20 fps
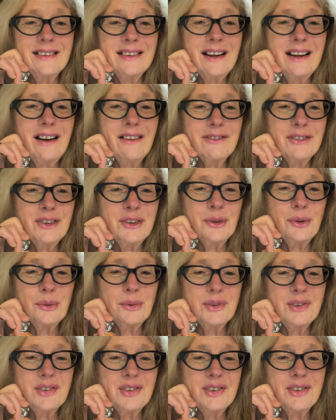The oven door
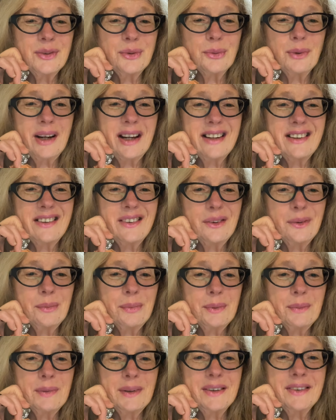was still wide
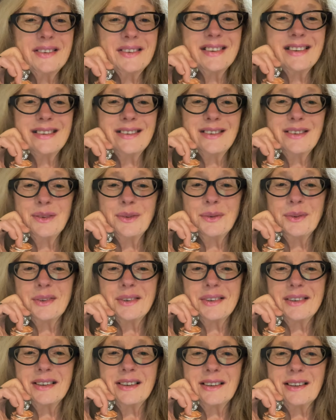open because I still
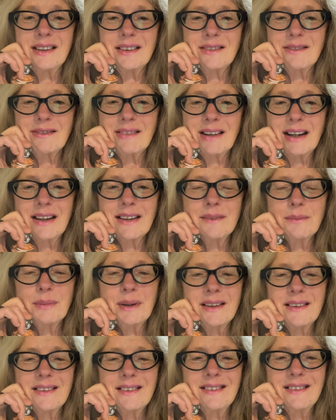couldn't get the rack
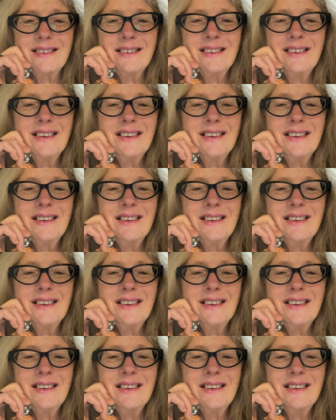back in.